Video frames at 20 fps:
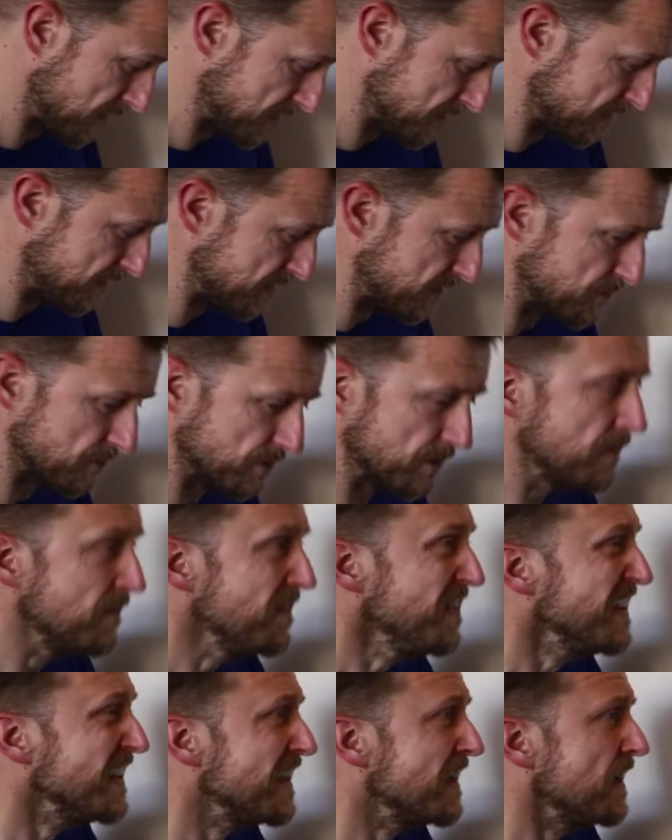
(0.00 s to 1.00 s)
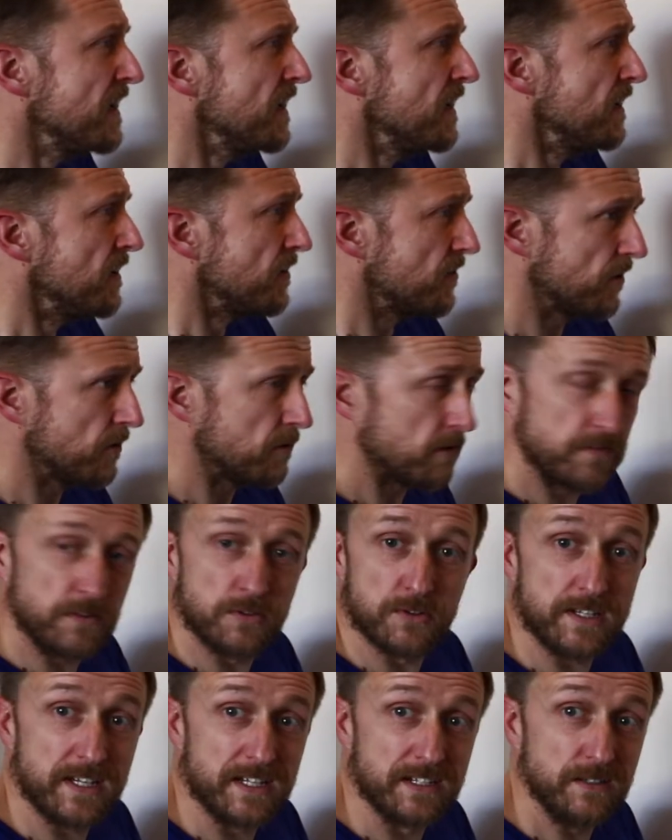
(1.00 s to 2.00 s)
like that anyway. So I've
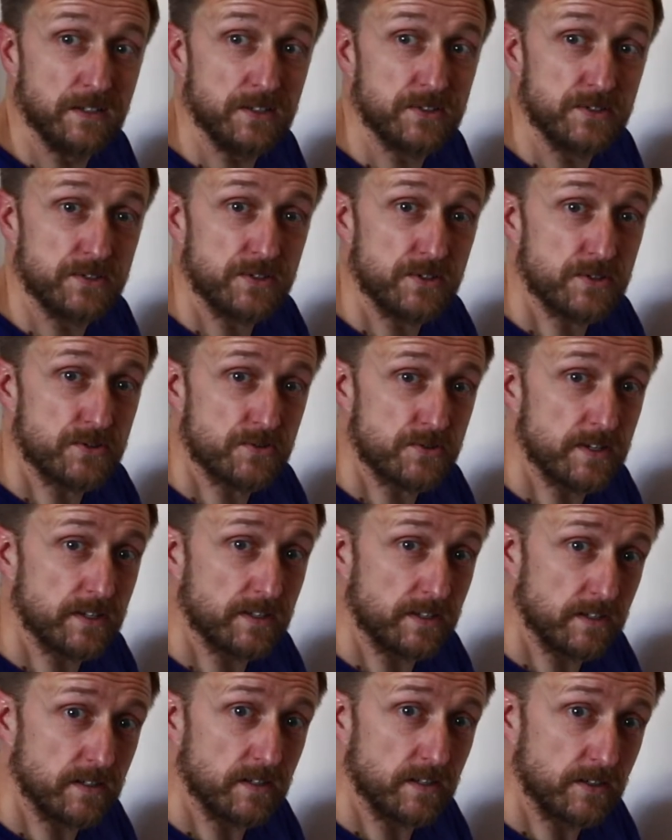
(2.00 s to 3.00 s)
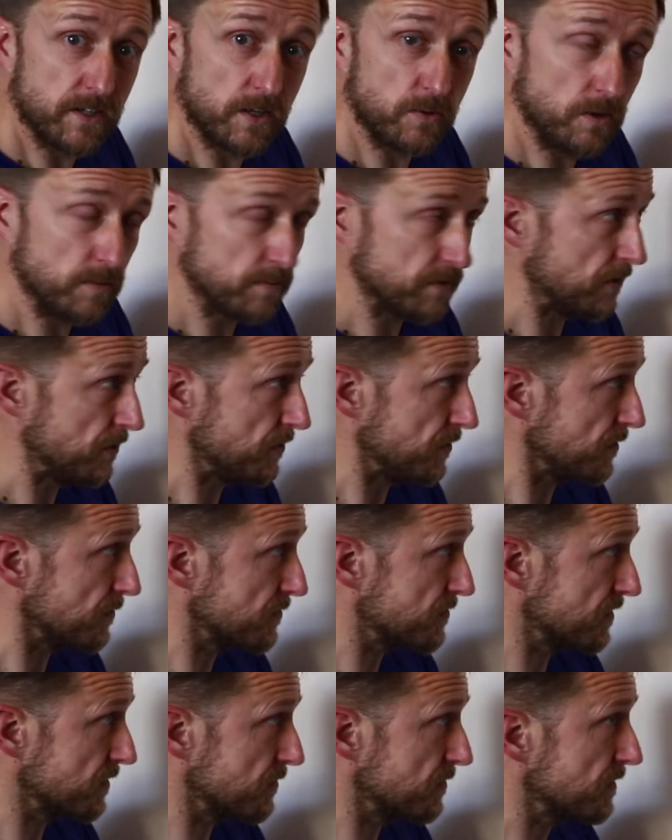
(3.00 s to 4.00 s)
already had a listen to this track, I know what I'm going to do,
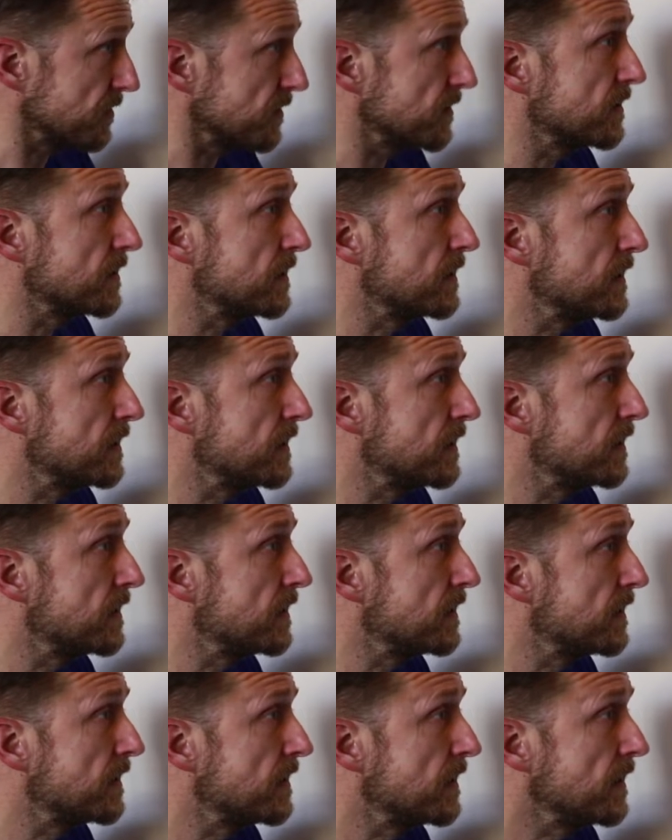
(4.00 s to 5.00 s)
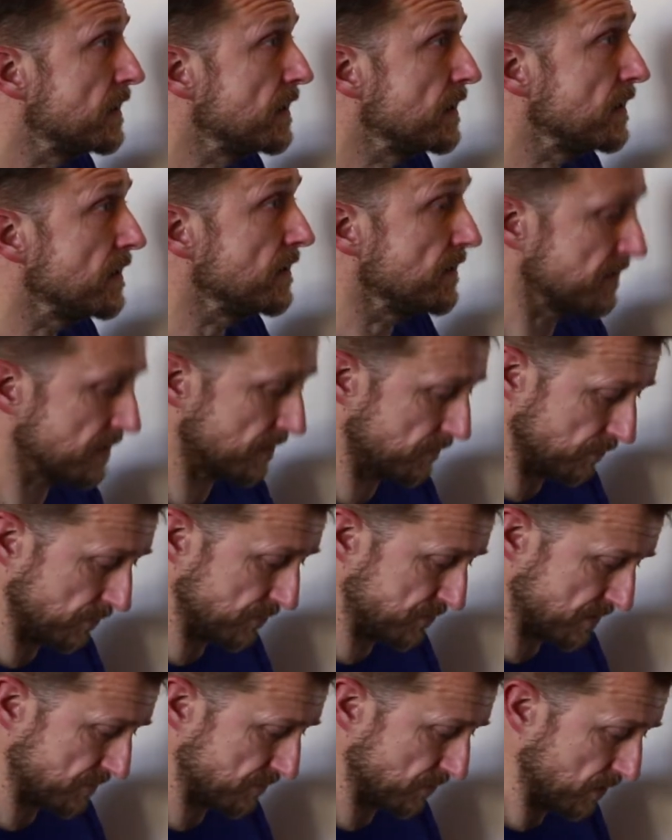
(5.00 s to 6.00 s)
so let's have a
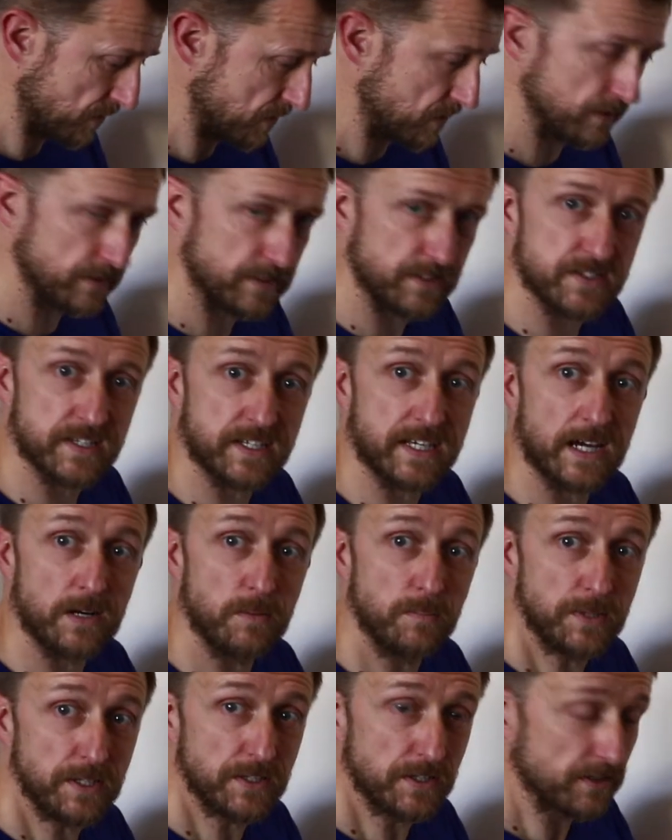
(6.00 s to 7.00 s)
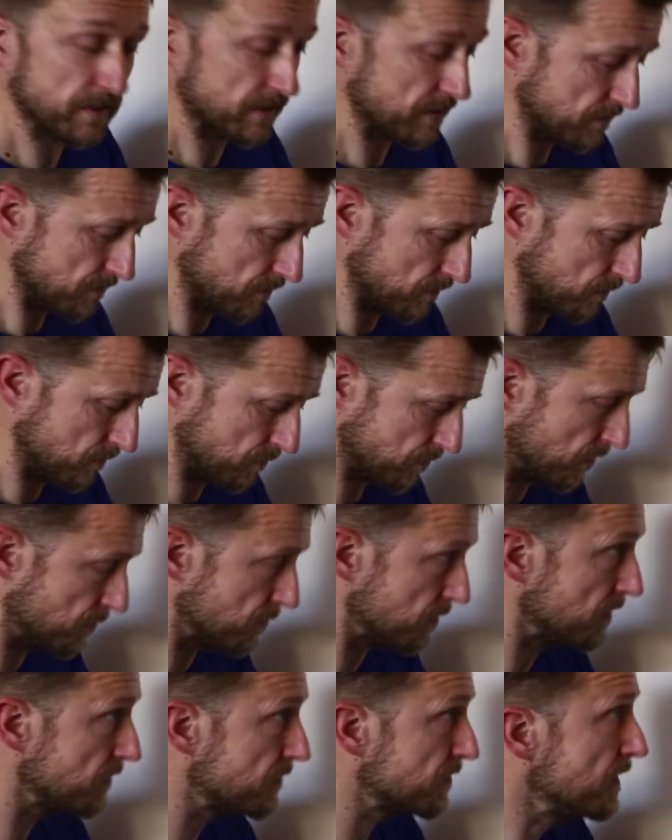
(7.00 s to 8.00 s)
listen. I've got a click to count me in and then it'll go
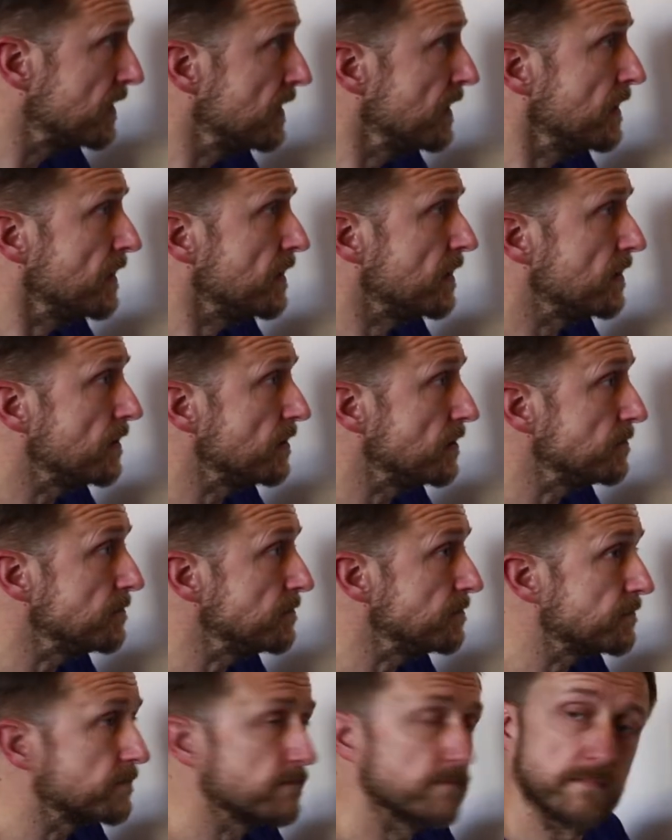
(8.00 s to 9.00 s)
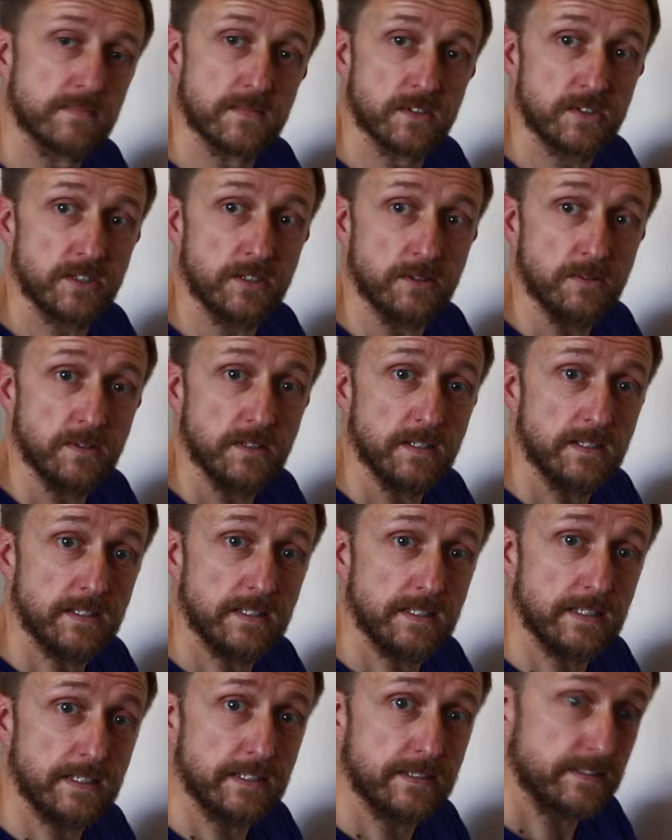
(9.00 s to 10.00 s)
off. So
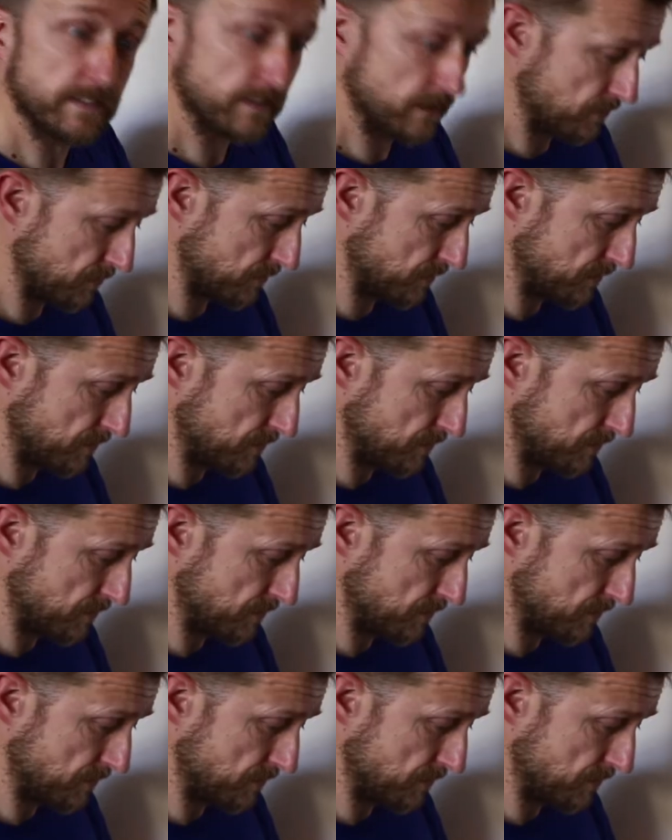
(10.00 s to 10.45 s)
let's see how it